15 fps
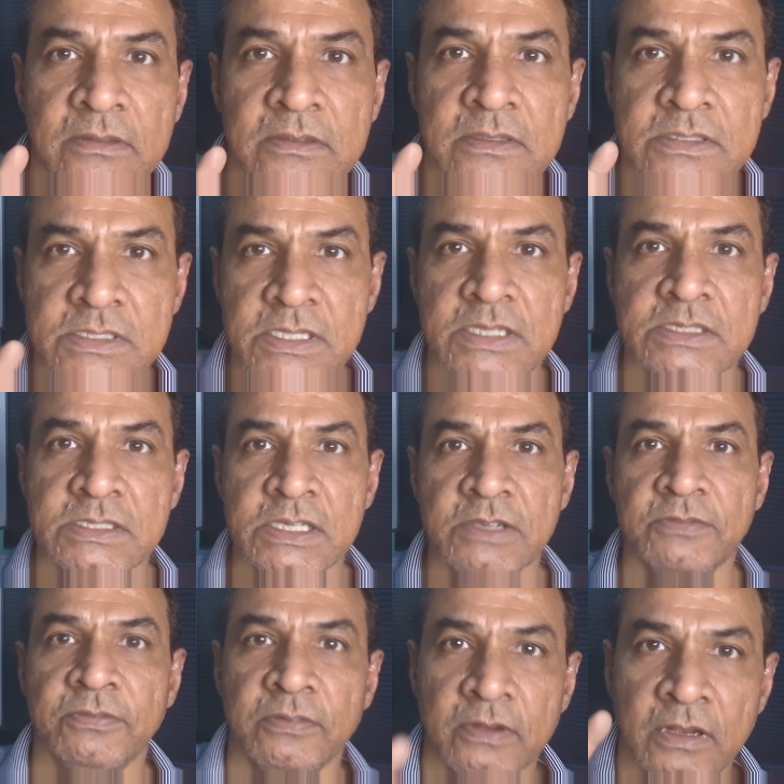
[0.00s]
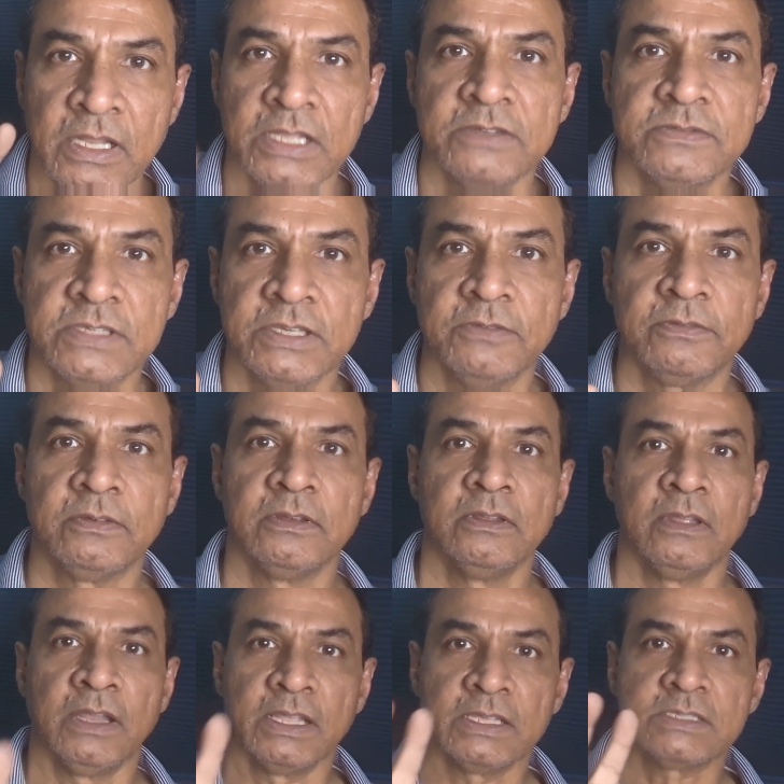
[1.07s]
stay safe, drive safe.
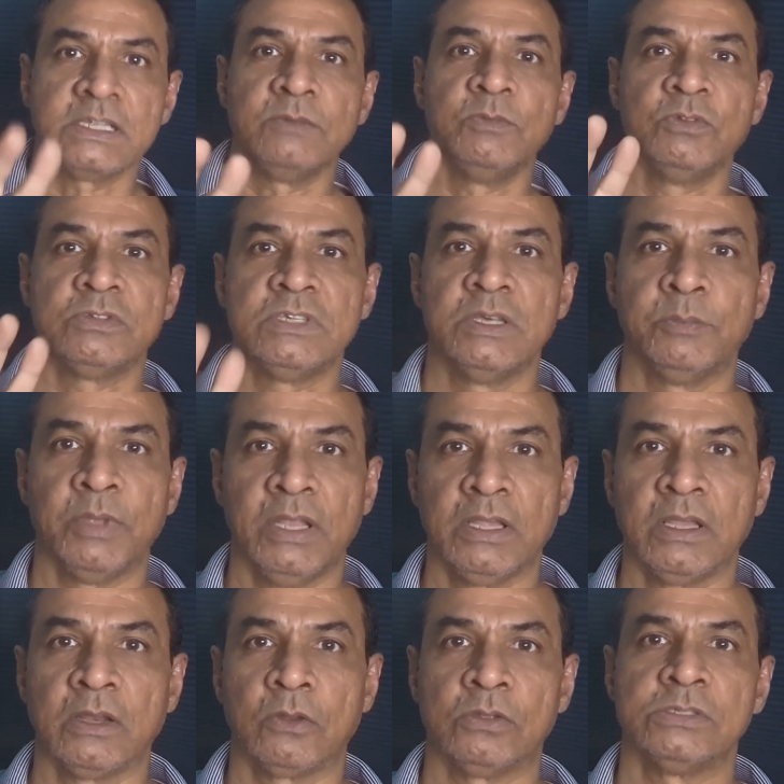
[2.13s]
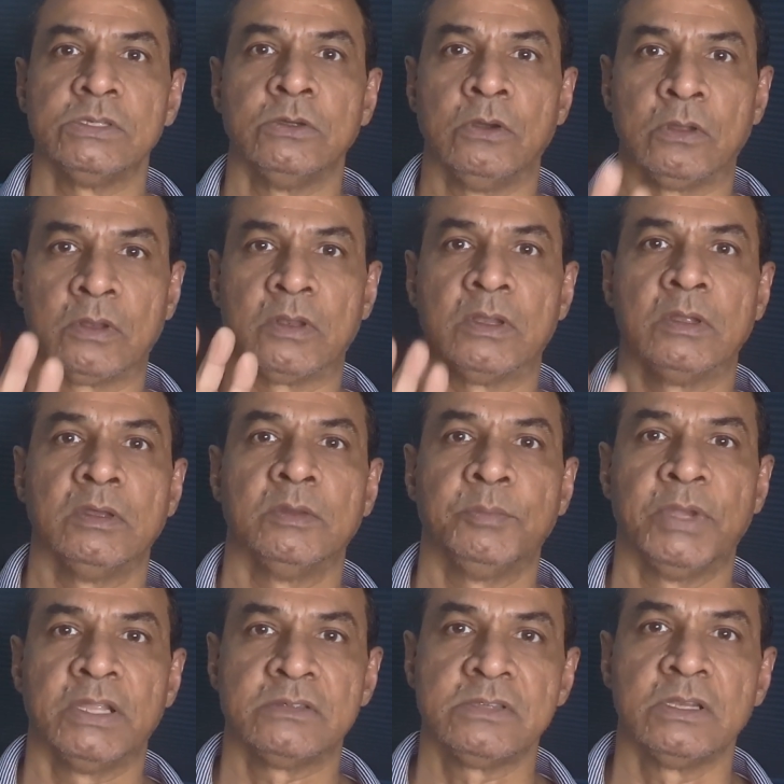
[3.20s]
The next time you see a Pelican crossing or a
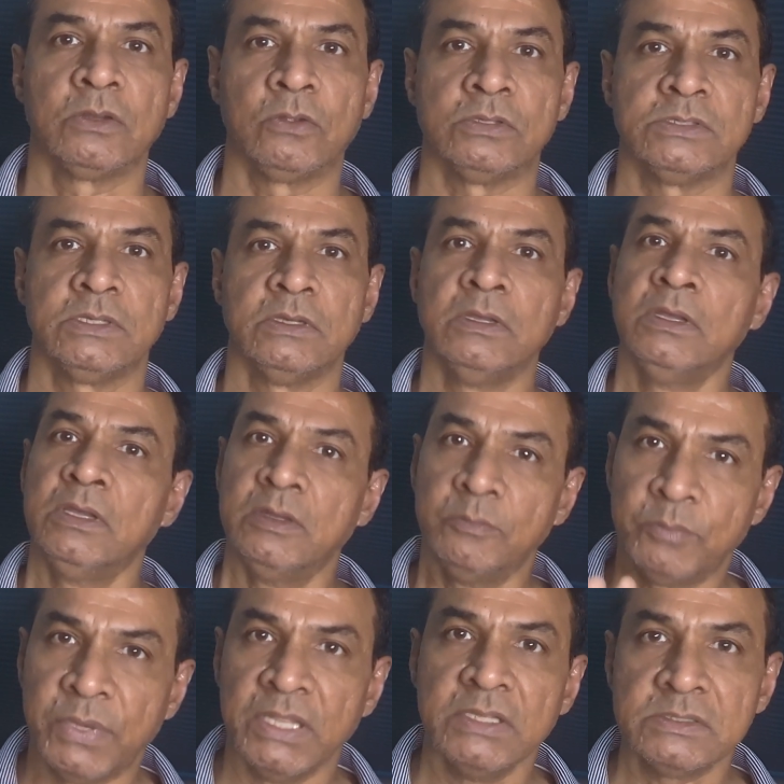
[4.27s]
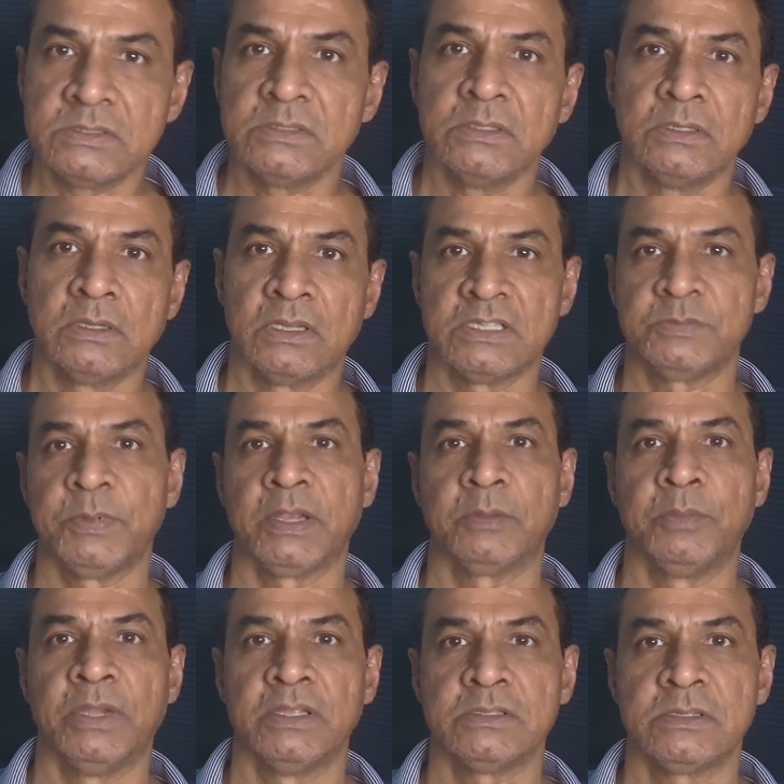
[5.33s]
pedestrian crossing, please
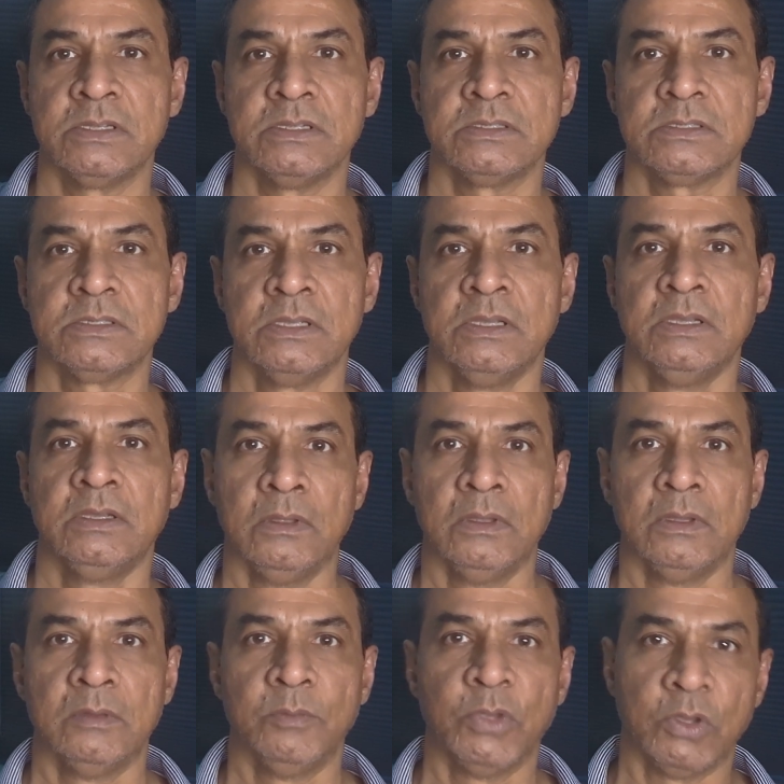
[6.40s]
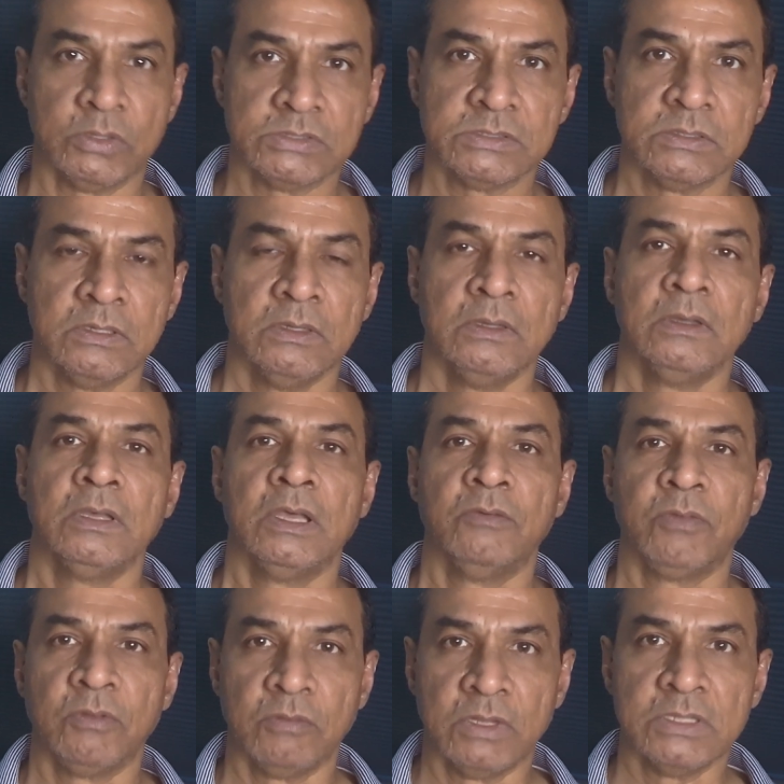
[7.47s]
respect pedestrians, because
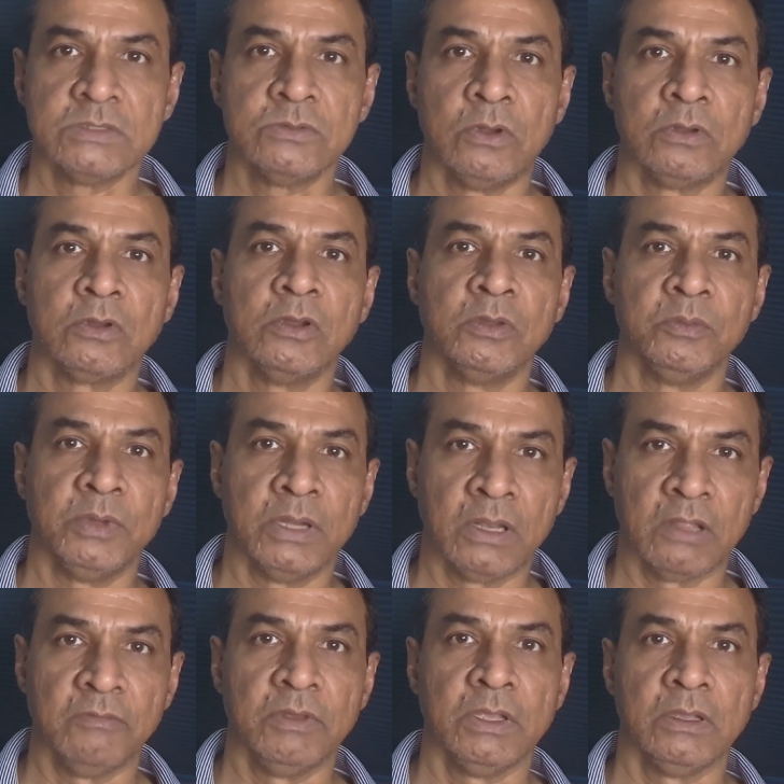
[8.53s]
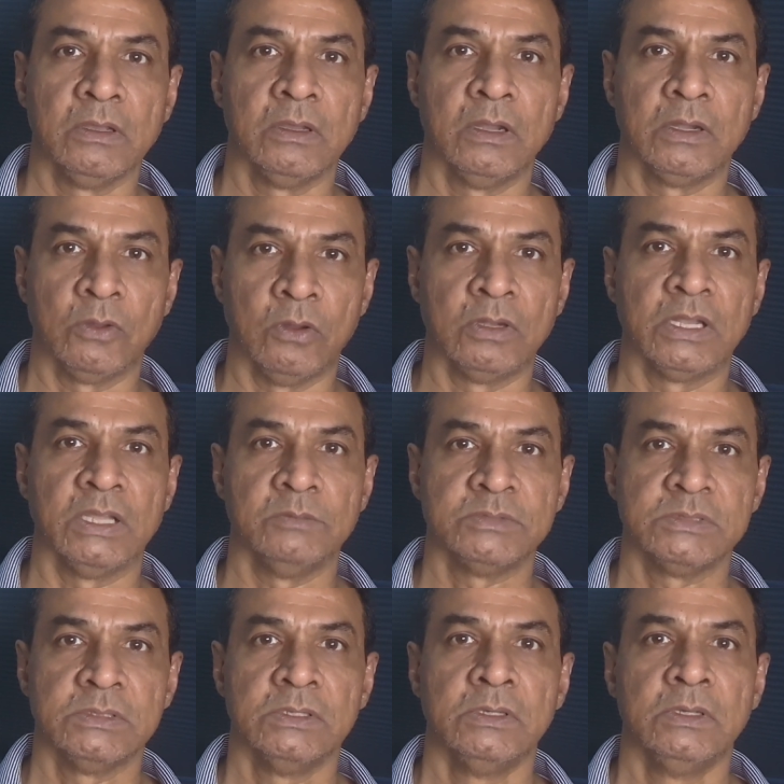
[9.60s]
everyone is not going to be driving at all times.